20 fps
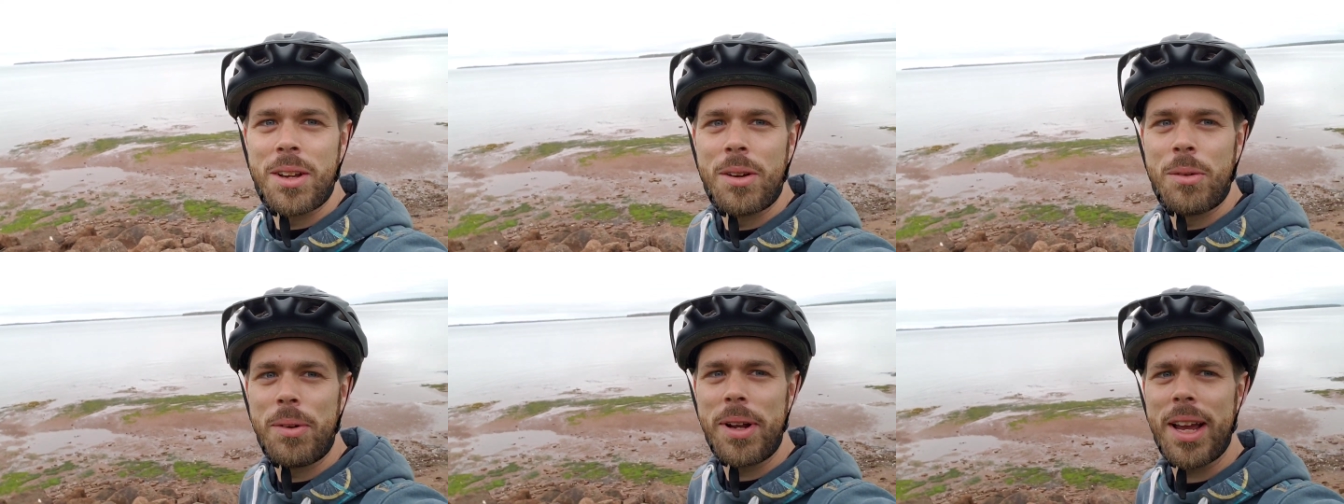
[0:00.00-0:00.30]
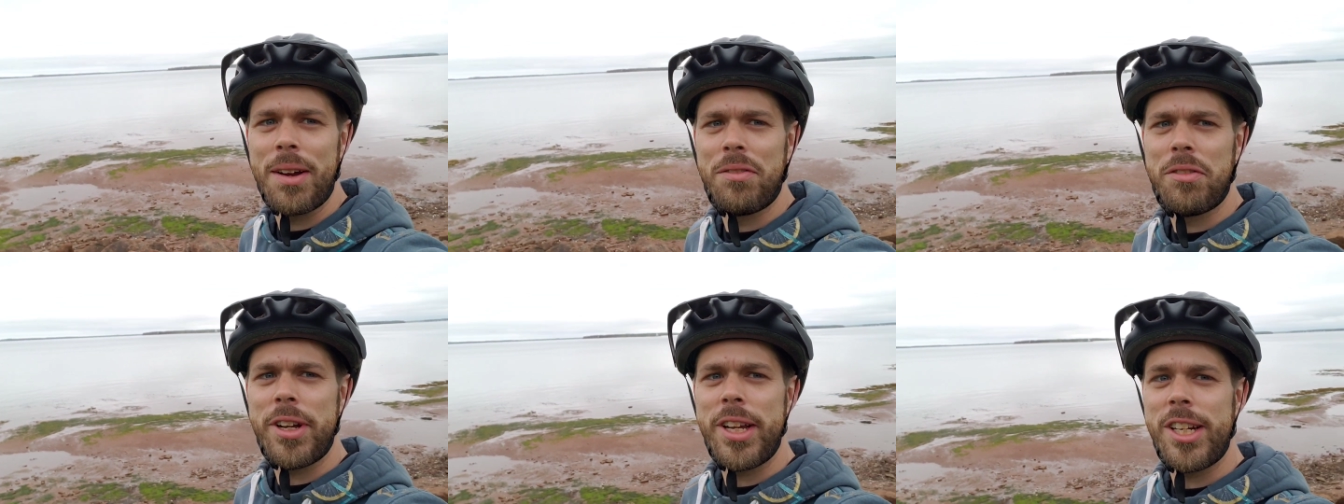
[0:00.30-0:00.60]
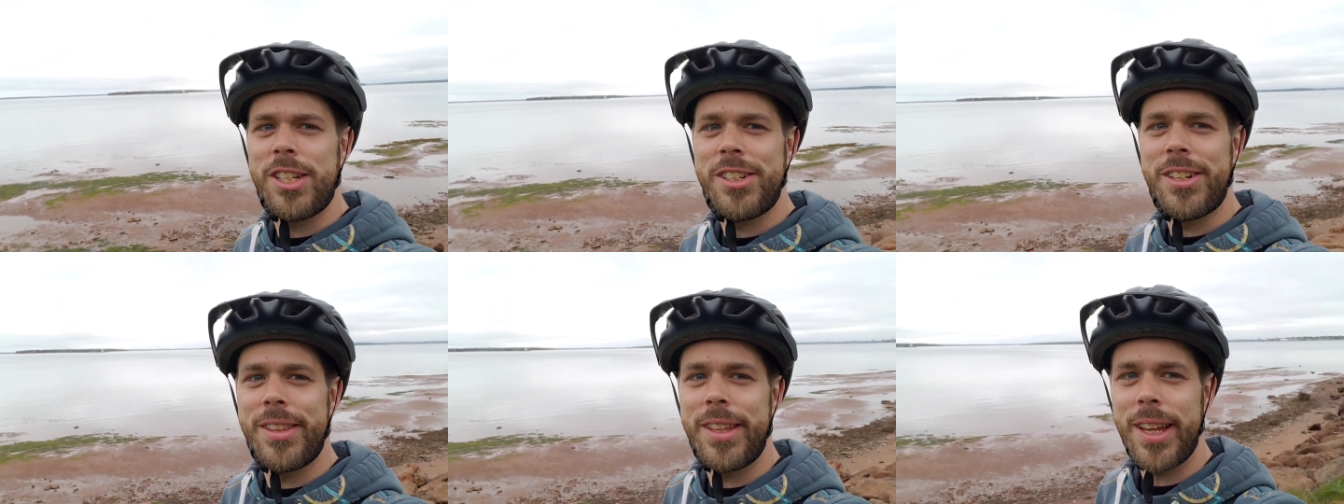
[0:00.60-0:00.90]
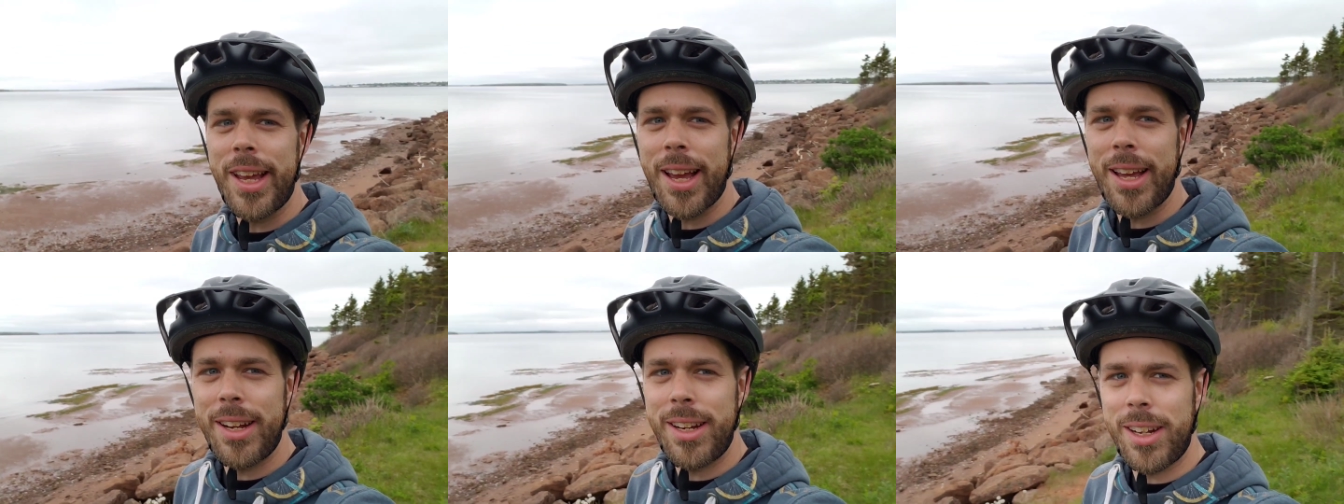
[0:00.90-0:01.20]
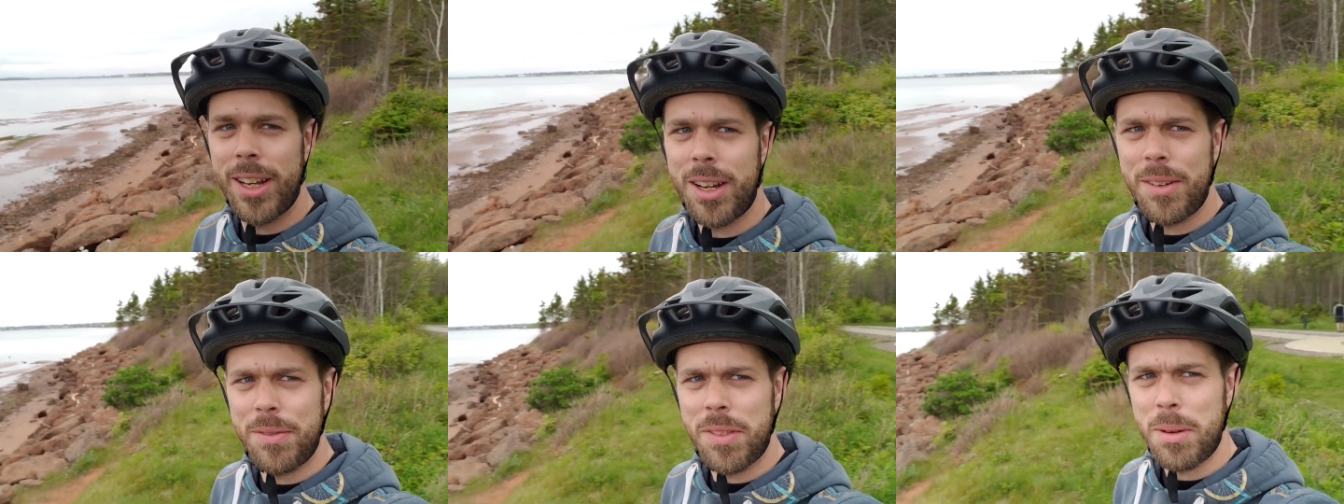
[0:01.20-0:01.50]
We have reached the
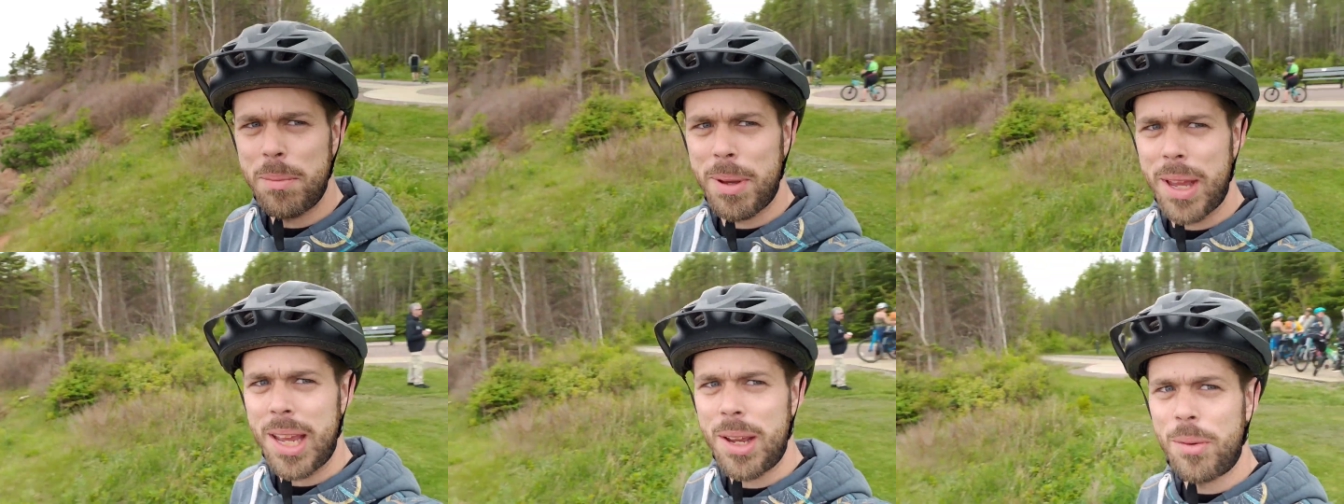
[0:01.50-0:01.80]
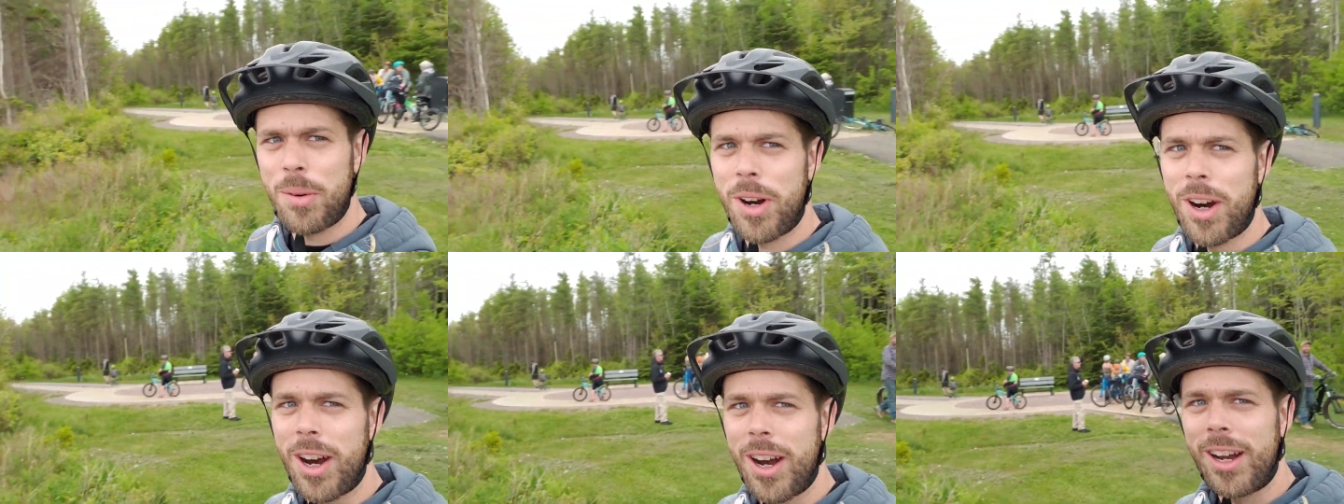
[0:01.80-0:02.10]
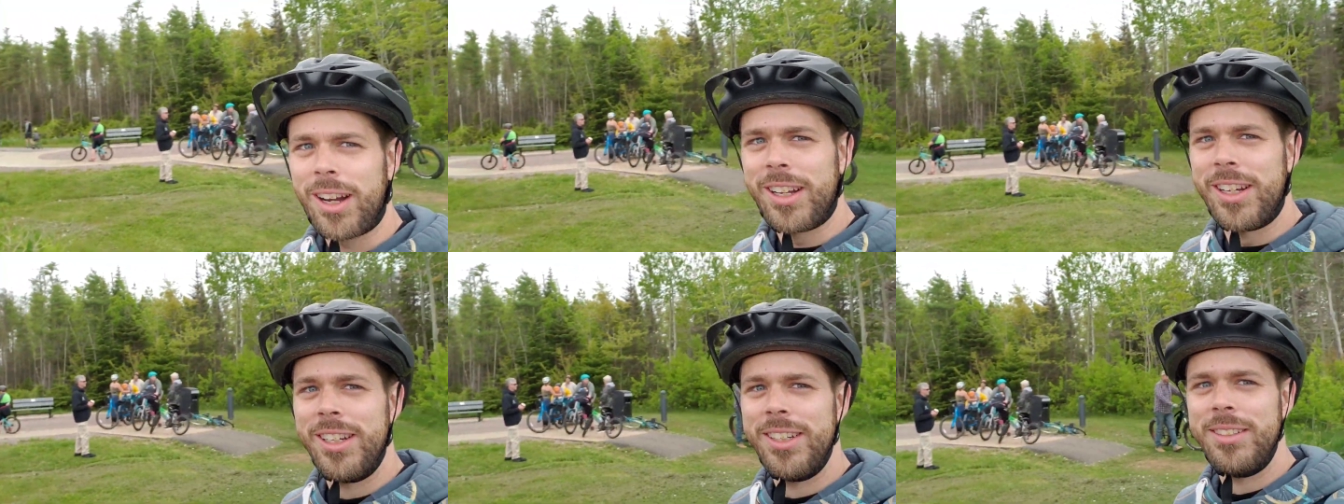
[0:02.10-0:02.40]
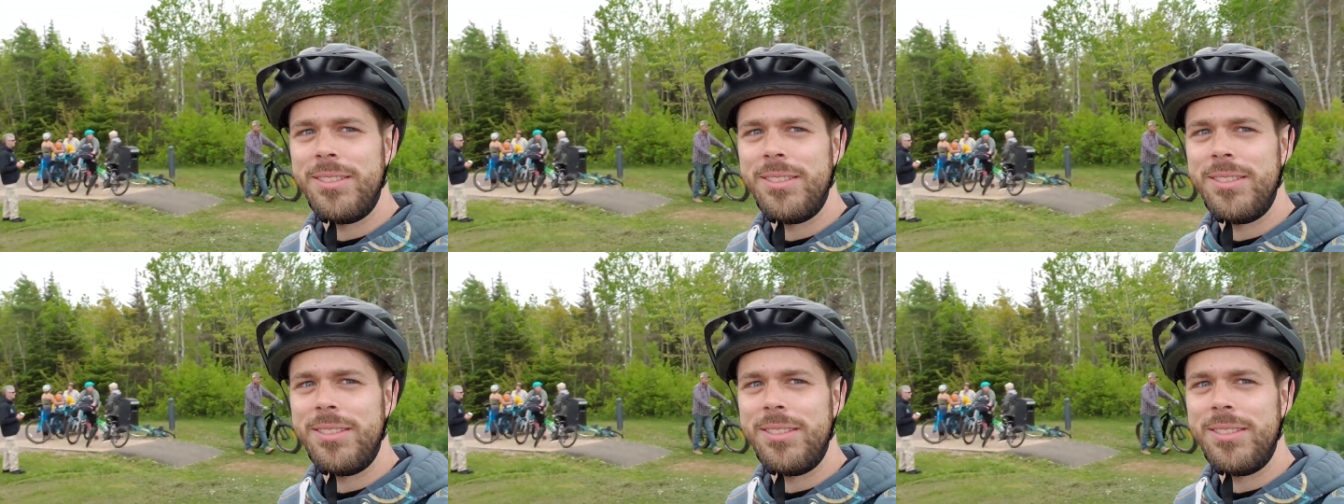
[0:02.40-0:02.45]
end of the Baywalk.